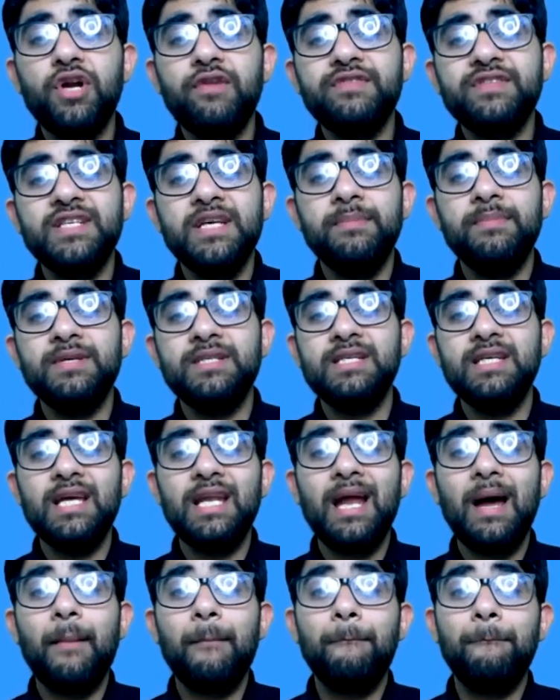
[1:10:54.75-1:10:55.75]
CPC an
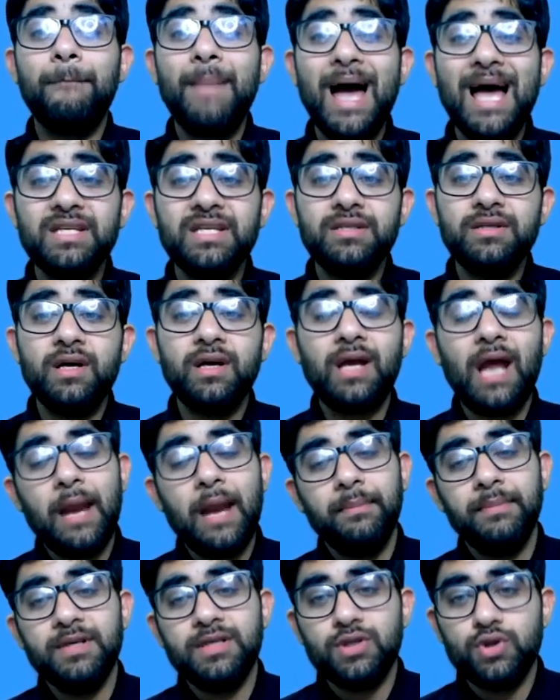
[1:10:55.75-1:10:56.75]
ambassador can
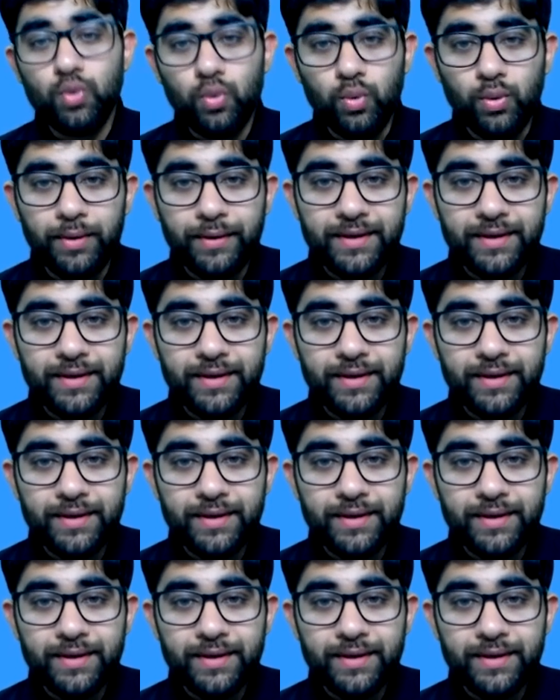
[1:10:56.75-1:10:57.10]
be sued?